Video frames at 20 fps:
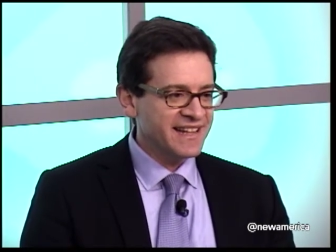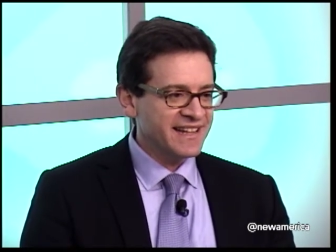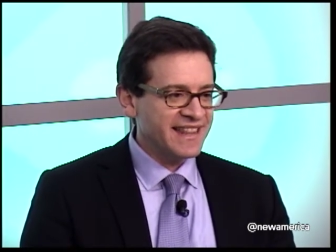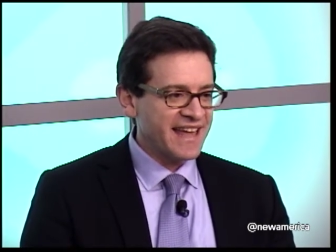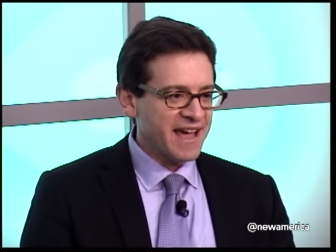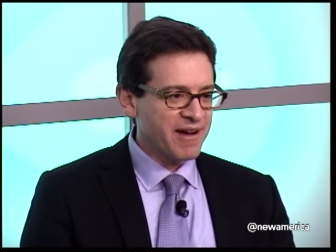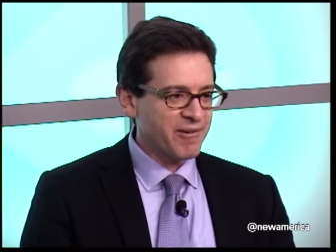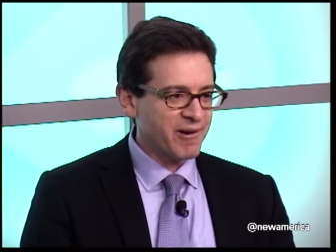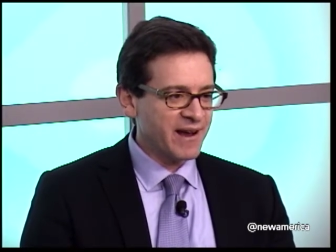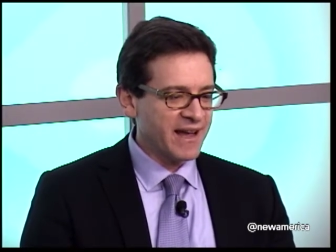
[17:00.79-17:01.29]

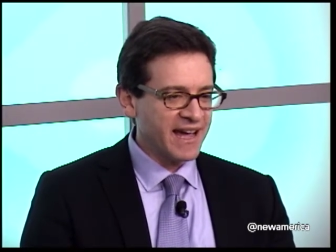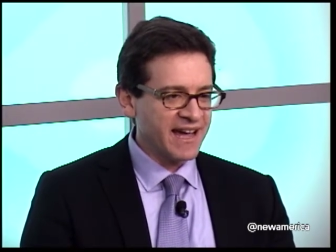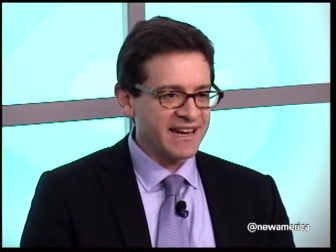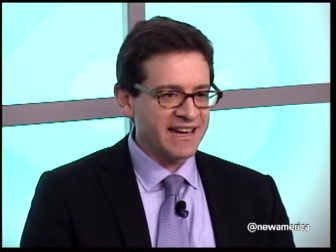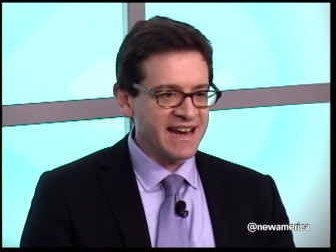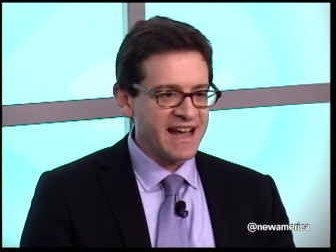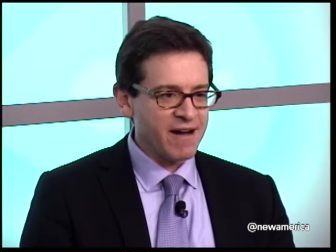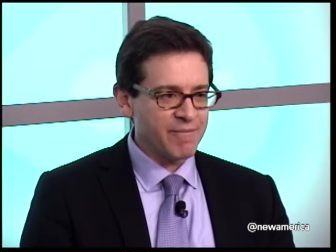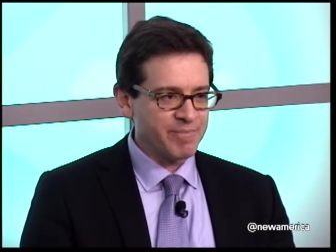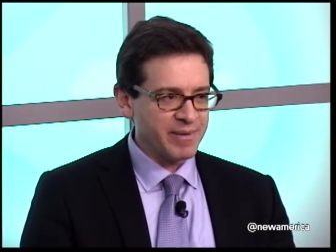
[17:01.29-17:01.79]
They were
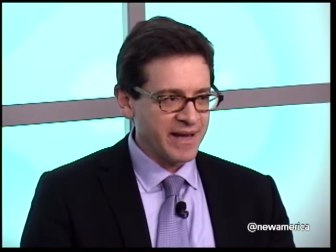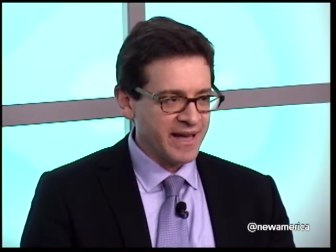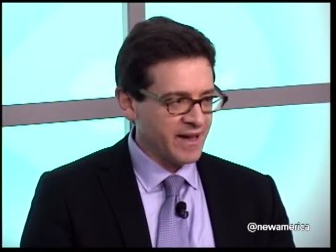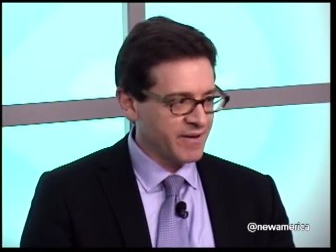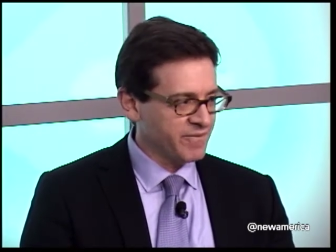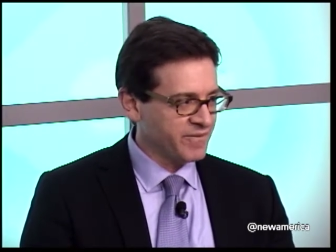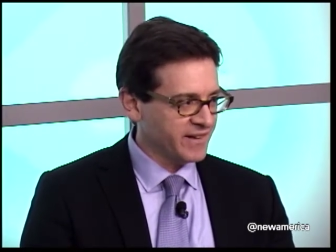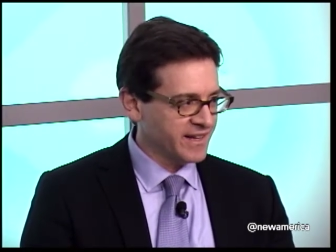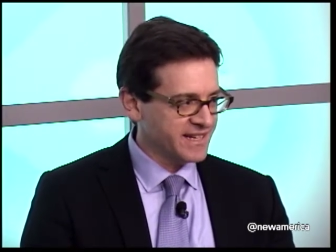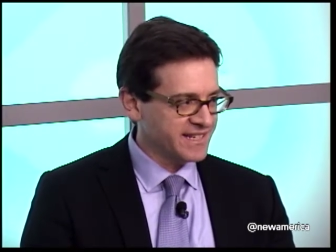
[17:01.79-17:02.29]
handing out
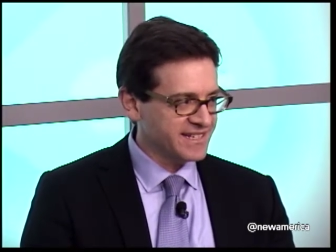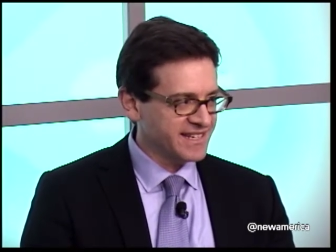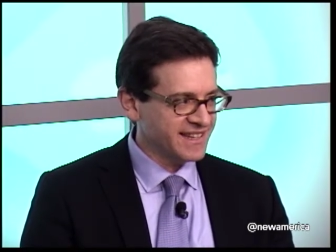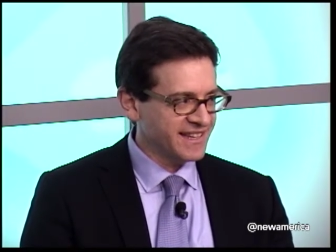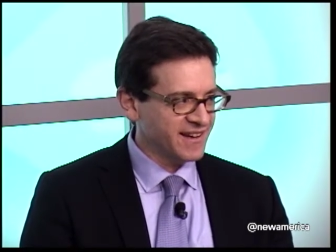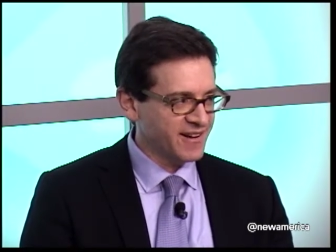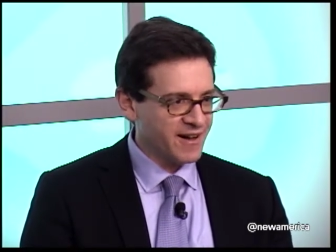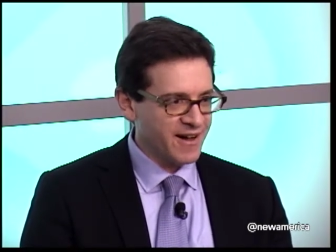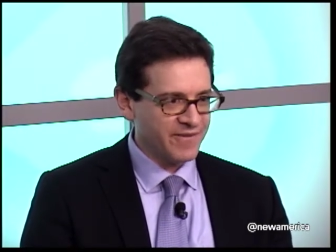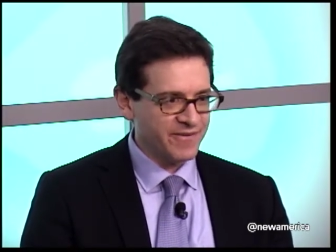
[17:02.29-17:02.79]
pamphlets in
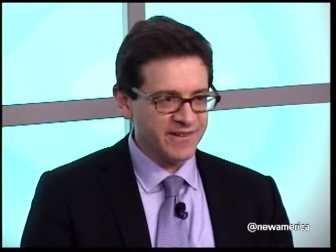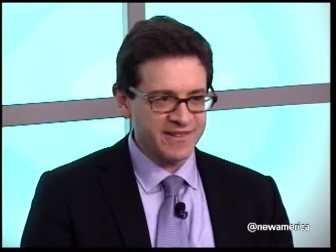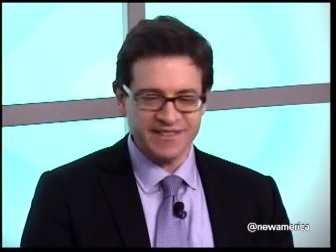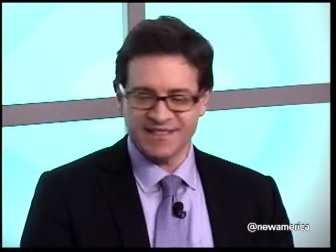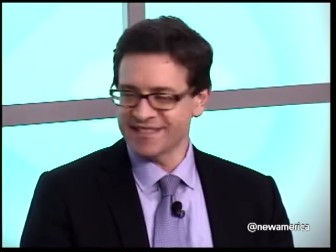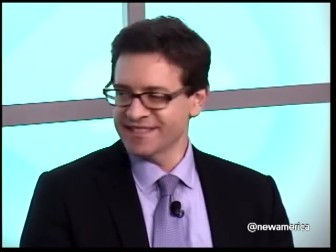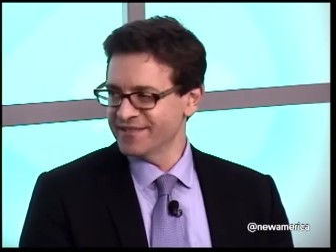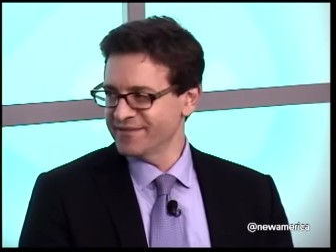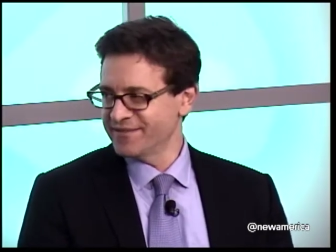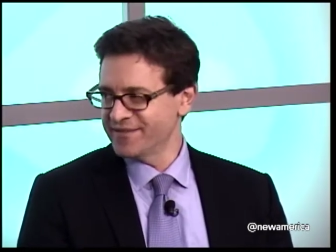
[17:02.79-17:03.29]
the
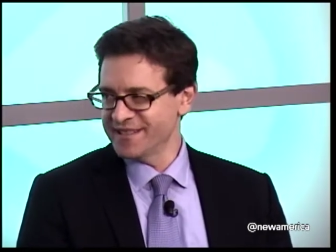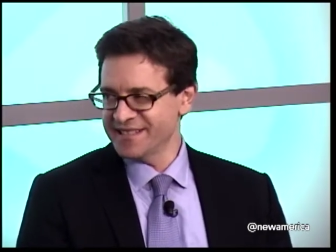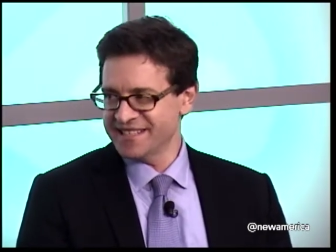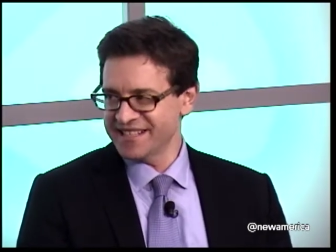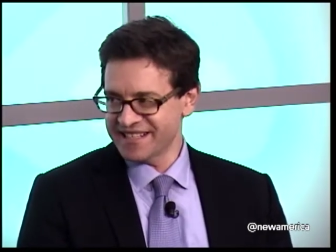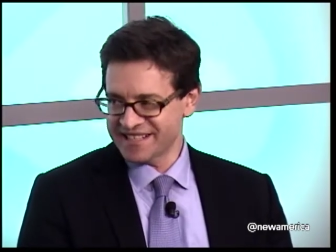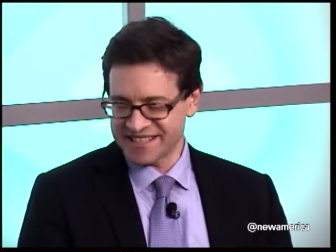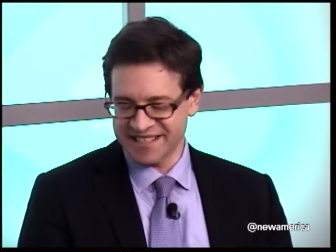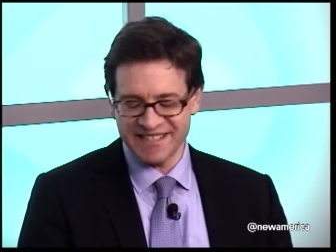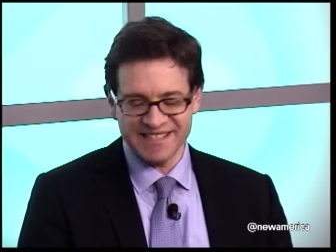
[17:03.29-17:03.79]
offices of
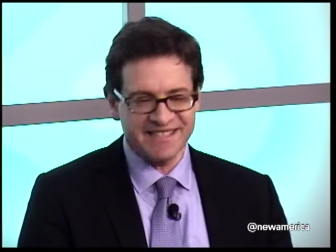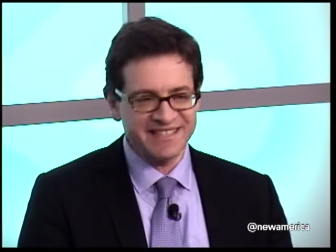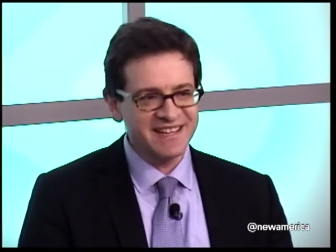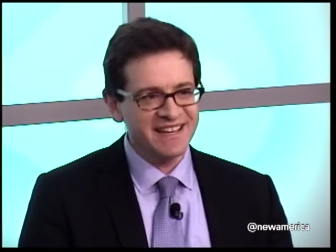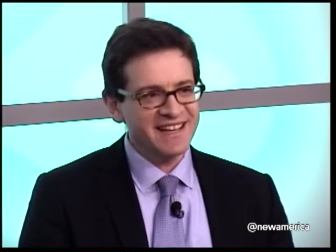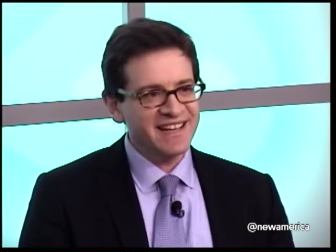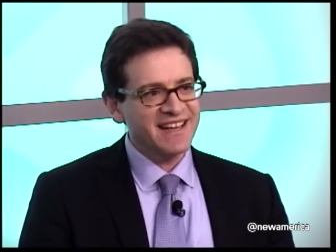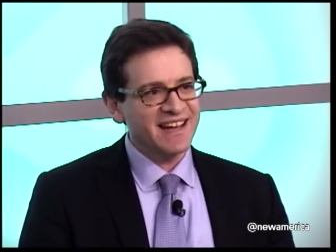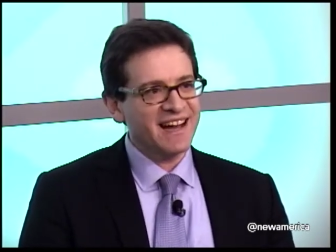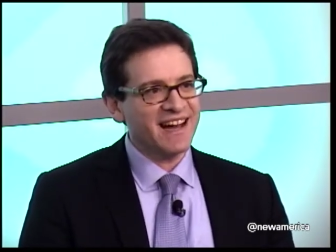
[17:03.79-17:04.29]
physicians
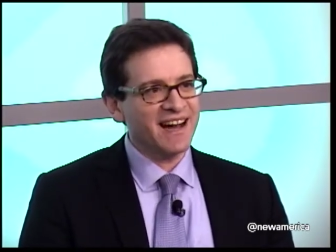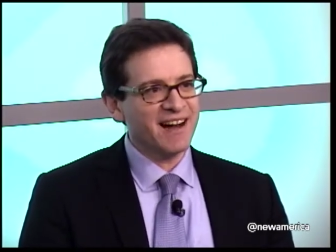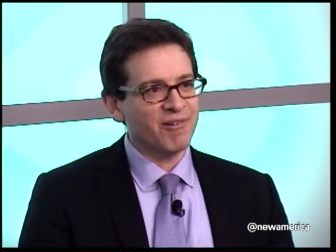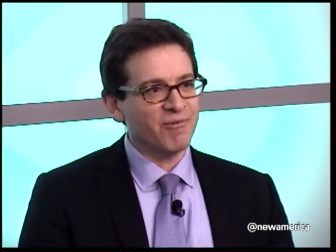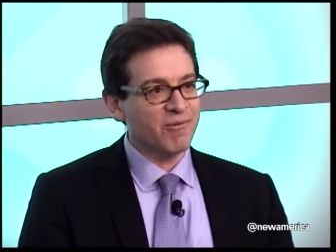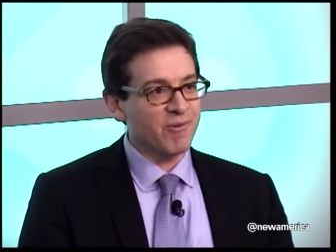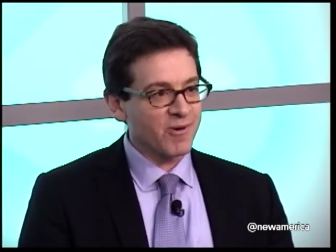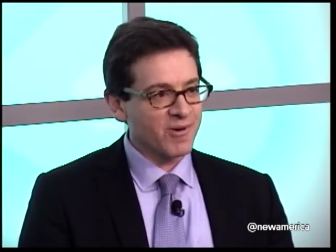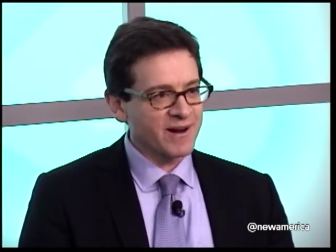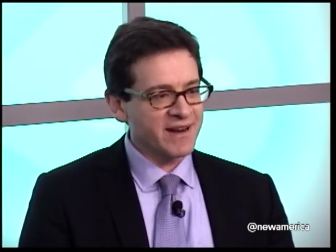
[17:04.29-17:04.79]

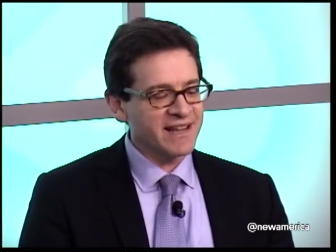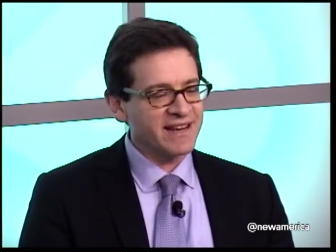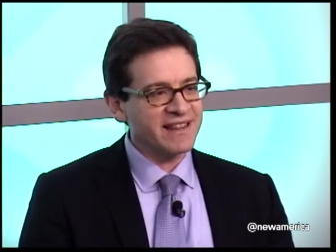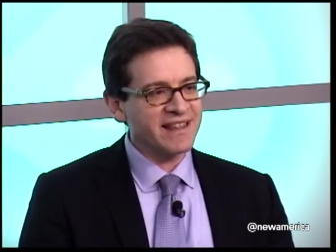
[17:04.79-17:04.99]
warning